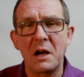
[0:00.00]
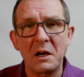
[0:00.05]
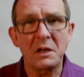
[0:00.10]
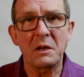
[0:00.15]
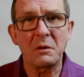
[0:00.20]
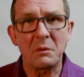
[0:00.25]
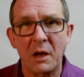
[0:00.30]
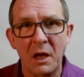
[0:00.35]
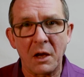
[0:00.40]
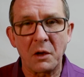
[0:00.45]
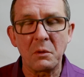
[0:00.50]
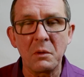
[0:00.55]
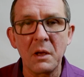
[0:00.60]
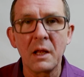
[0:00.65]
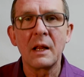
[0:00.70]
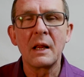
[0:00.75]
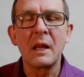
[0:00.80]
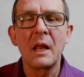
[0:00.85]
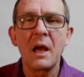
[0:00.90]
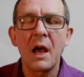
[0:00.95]
I don't know,
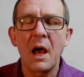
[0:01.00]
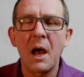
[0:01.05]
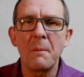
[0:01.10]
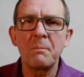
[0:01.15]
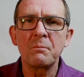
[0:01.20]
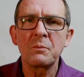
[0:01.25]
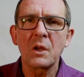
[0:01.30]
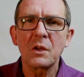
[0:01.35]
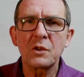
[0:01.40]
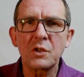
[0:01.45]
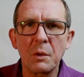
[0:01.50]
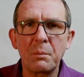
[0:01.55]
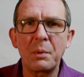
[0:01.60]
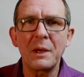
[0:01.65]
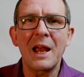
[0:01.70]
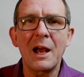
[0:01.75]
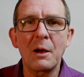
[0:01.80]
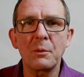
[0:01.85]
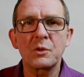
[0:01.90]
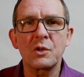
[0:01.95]
to
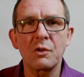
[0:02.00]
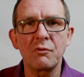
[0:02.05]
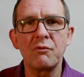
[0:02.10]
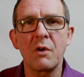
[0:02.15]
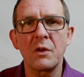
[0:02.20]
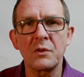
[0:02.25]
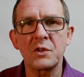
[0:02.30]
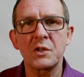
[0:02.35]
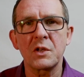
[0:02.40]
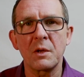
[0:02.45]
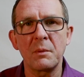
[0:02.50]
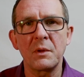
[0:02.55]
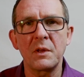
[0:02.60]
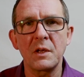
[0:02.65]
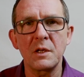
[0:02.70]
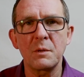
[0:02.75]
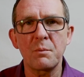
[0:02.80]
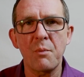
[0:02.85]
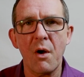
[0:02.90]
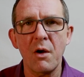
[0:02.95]
be able to run some of
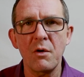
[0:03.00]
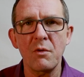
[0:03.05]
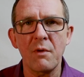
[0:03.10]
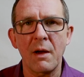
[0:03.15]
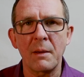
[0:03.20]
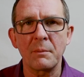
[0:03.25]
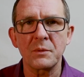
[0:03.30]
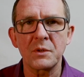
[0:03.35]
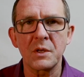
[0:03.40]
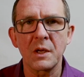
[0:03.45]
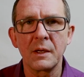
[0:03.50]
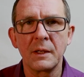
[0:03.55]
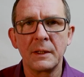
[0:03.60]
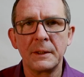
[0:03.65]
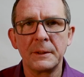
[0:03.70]
these programs.